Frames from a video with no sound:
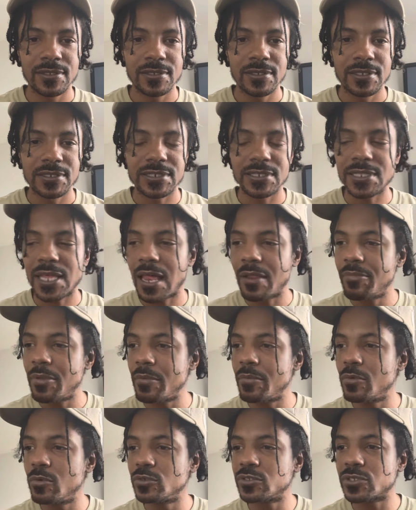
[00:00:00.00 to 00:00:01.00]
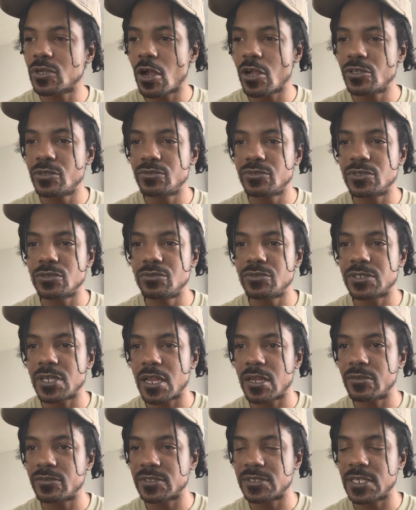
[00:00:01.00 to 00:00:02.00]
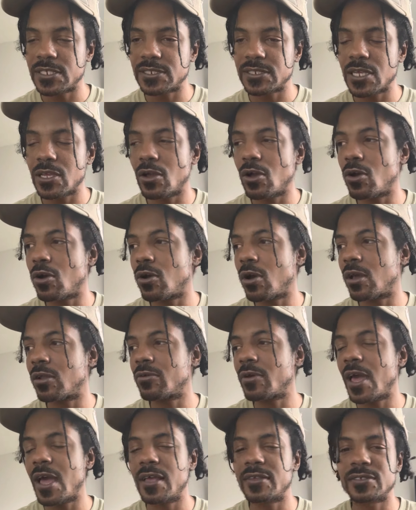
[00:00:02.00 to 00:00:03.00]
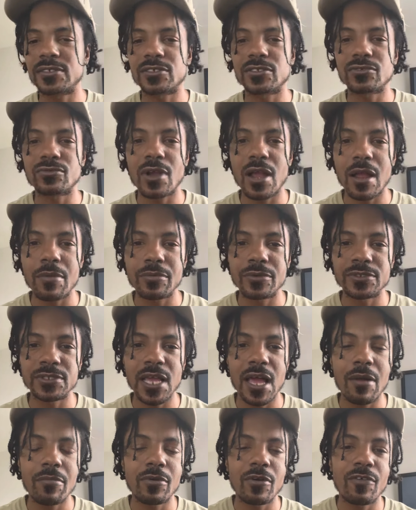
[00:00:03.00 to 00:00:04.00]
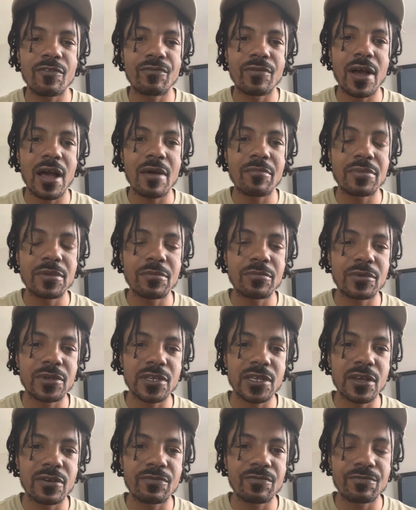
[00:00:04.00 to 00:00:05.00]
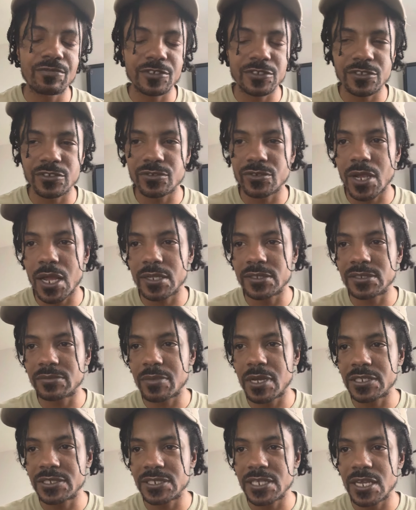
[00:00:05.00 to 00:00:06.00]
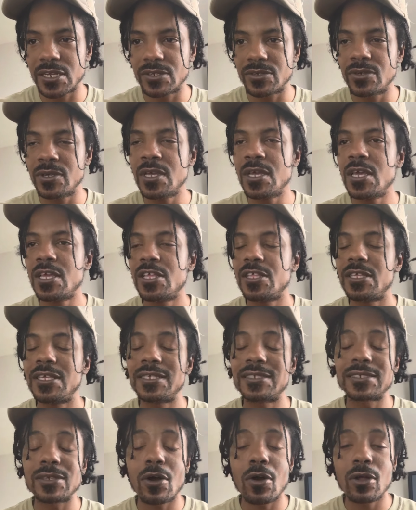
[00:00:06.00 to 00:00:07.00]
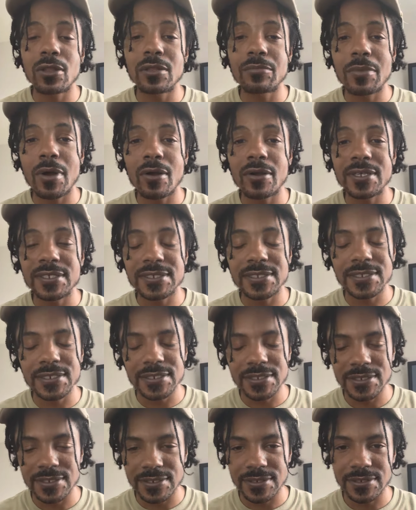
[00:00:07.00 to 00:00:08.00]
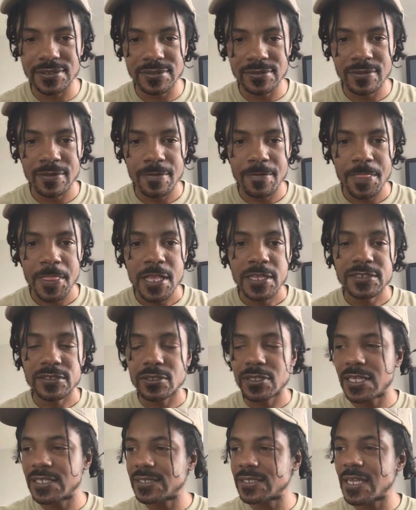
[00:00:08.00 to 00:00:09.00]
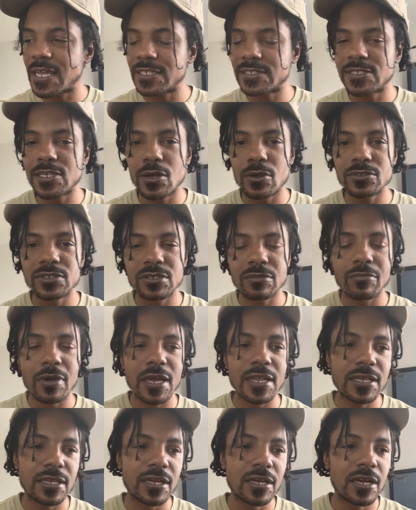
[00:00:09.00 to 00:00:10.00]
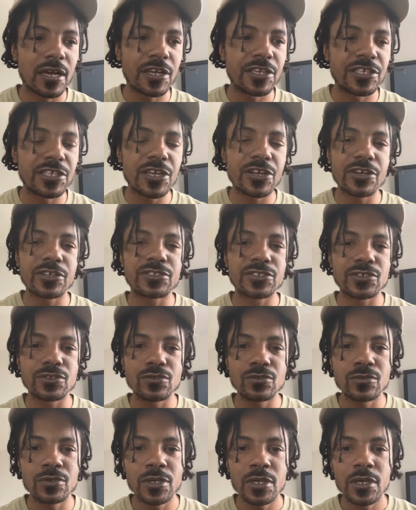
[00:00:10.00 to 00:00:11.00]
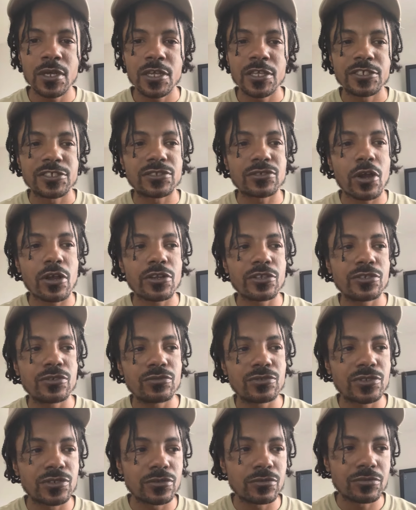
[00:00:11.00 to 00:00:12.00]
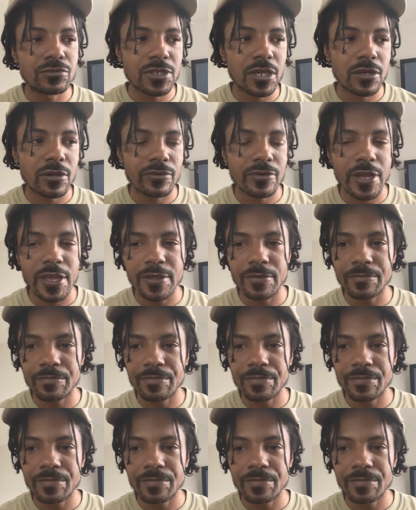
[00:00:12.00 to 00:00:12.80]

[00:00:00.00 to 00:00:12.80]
It's a lot of people who start YouTube channels and they say, "Oh, I don't have subscribers. How am I gonna find people to come subscribe to my channel?" It's all about consistency. So let's say I told somebody a year or two, start a YouTube channel, right?